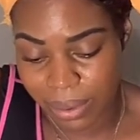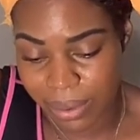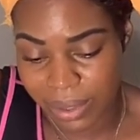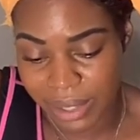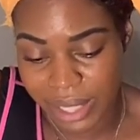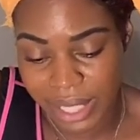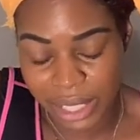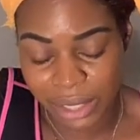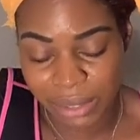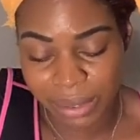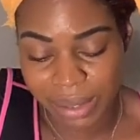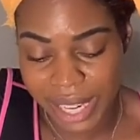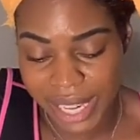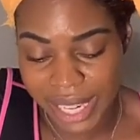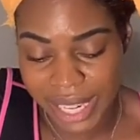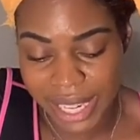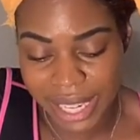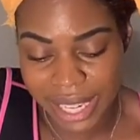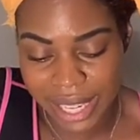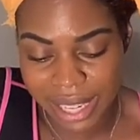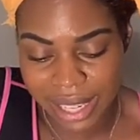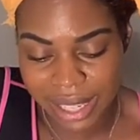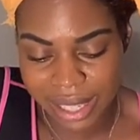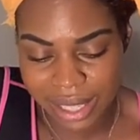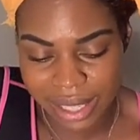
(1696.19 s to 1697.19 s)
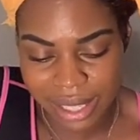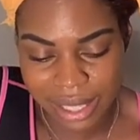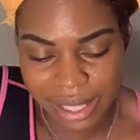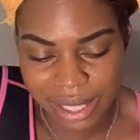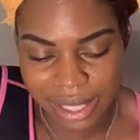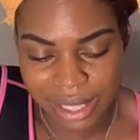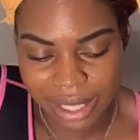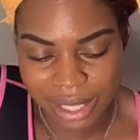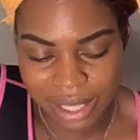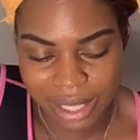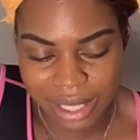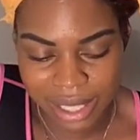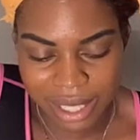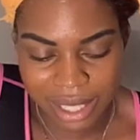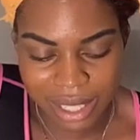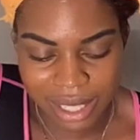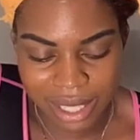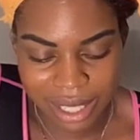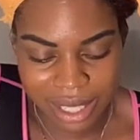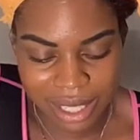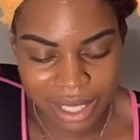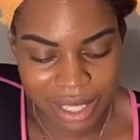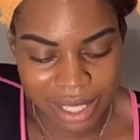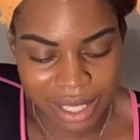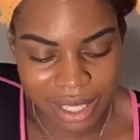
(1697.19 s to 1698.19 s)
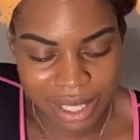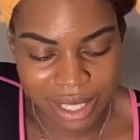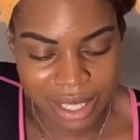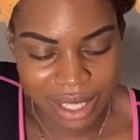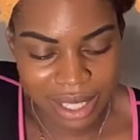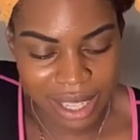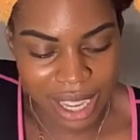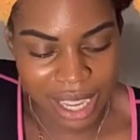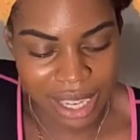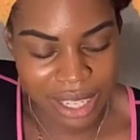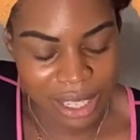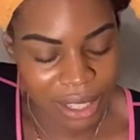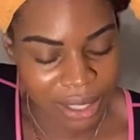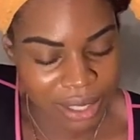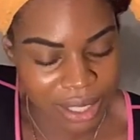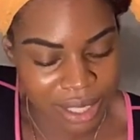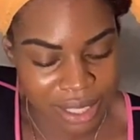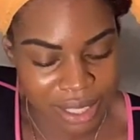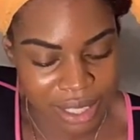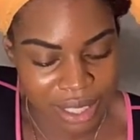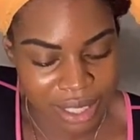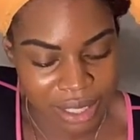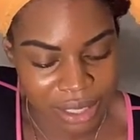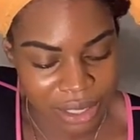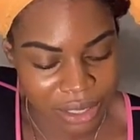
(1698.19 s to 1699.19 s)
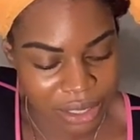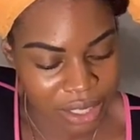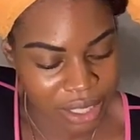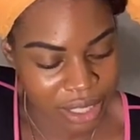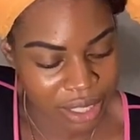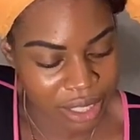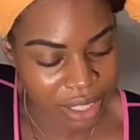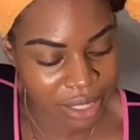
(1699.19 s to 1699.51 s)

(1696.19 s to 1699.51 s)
this right here. I know this energy.